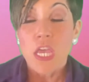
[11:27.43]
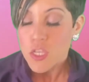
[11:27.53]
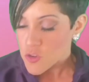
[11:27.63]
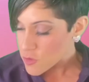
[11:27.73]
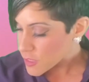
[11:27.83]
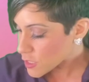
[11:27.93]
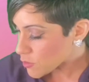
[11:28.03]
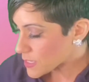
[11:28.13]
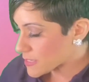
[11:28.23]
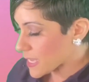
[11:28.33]
you're
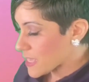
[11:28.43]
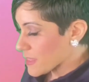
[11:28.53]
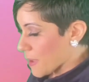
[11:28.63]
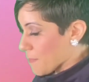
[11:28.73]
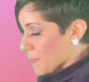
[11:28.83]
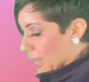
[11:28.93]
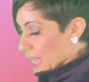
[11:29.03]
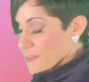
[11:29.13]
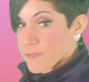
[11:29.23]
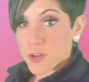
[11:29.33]
literally taking that back
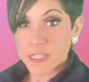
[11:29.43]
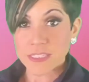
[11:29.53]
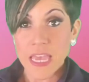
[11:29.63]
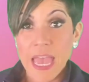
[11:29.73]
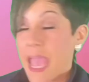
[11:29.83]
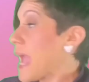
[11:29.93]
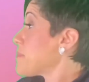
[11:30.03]
foot and